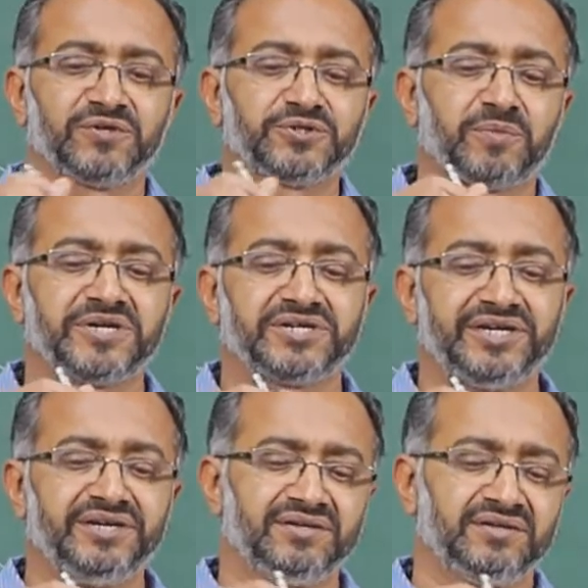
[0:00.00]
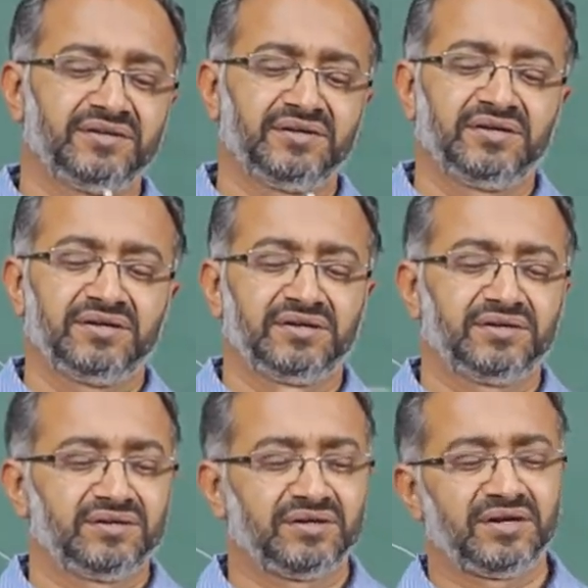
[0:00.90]
a geometry
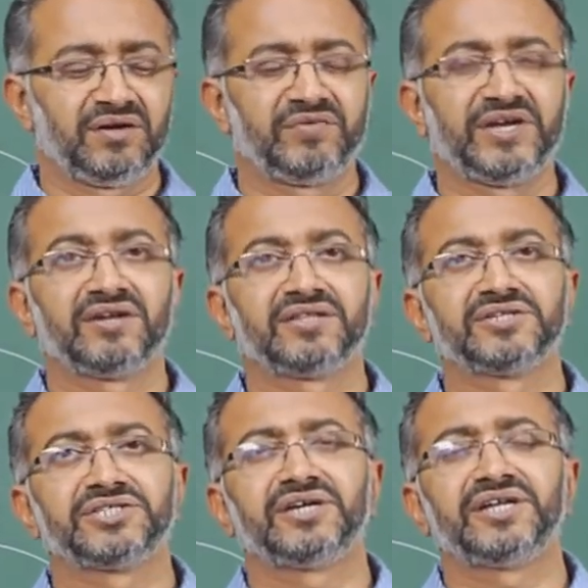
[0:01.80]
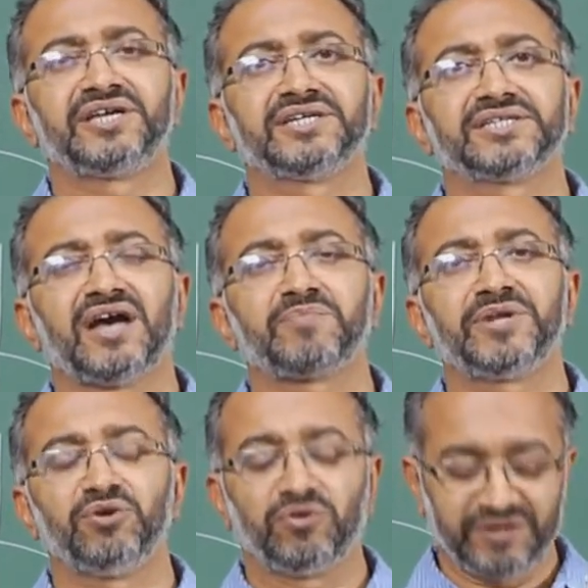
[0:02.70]
where the shearing is
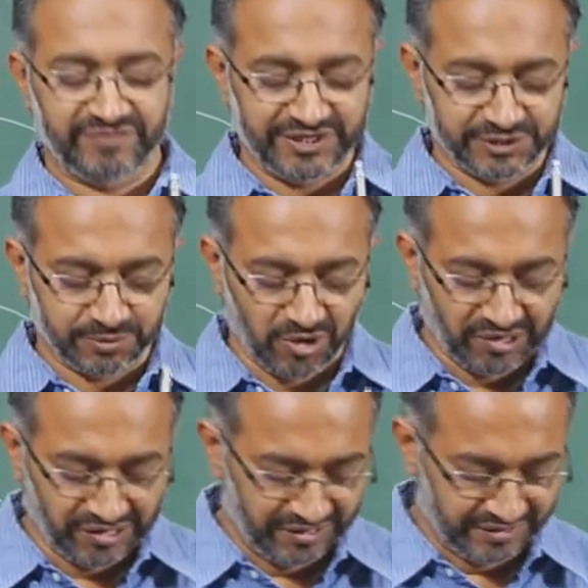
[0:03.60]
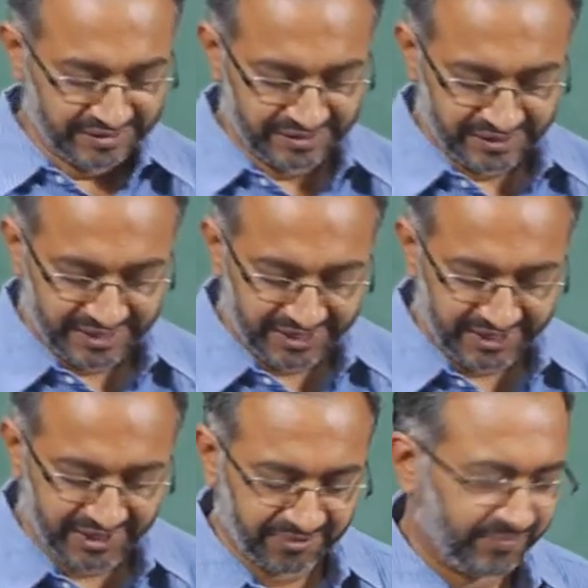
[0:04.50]
happening over a very small
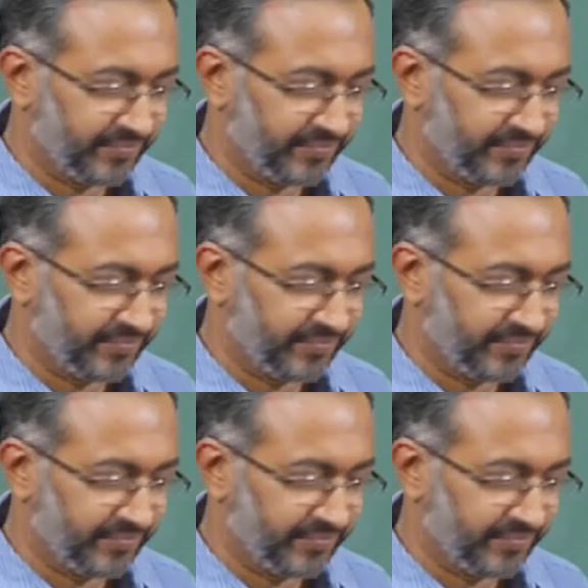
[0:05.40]
area,